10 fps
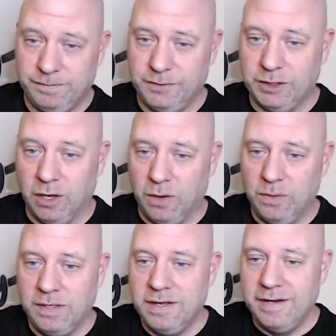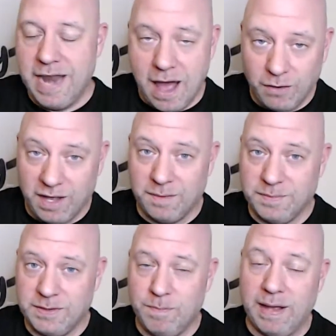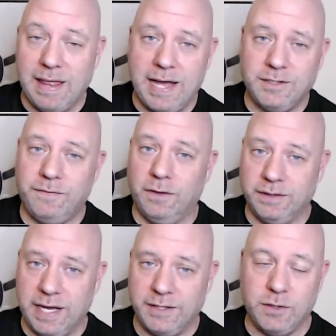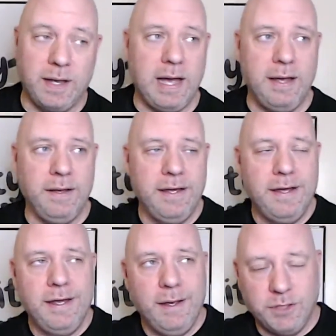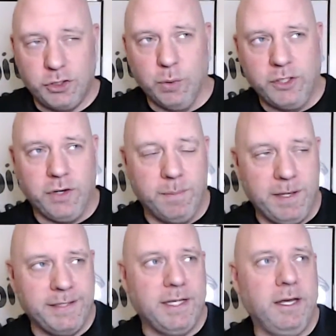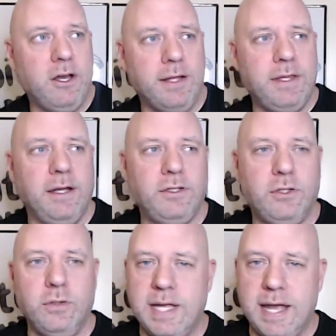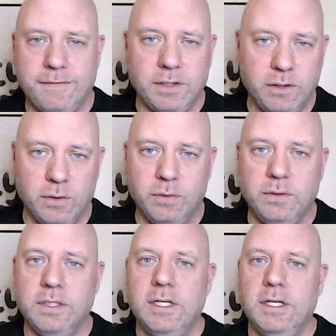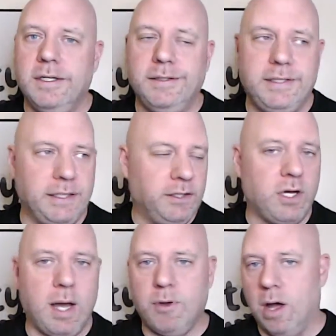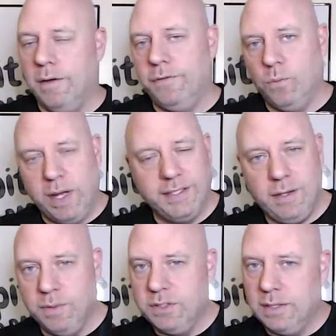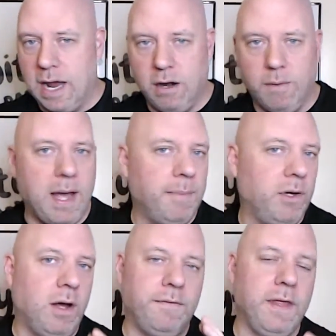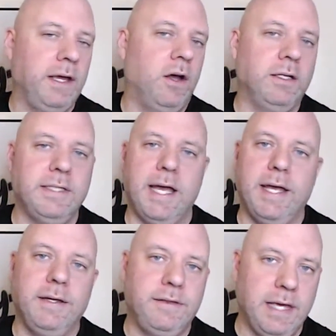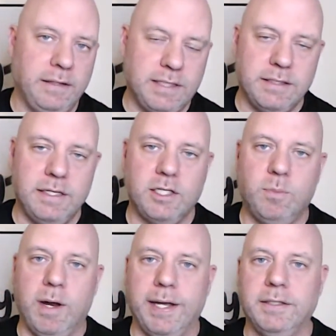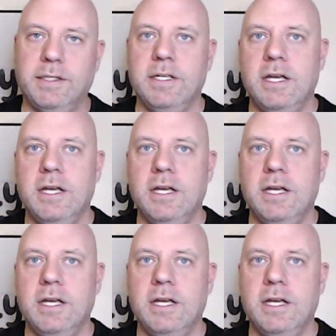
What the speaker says: So now comes my last full day. So it was a short trip. Like I said, I got there Tuesday afternoon, did the Top Golf. Wednesday was Arnold Palmer golf thing all day, then Disney Springs.